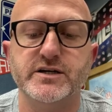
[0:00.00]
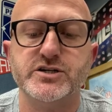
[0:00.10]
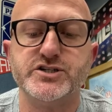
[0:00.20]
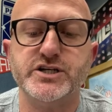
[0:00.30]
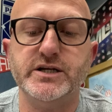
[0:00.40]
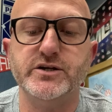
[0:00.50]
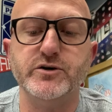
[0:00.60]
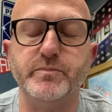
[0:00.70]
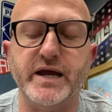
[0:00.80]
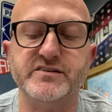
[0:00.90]
She
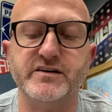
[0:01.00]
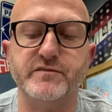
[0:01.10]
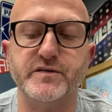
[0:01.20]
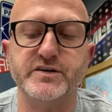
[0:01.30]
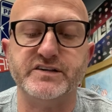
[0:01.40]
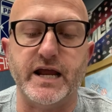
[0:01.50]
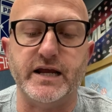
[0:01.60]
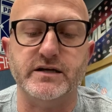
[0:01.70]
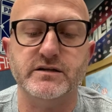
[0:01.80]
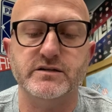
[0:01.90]
knew basic first
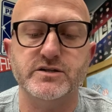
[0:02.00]
aid.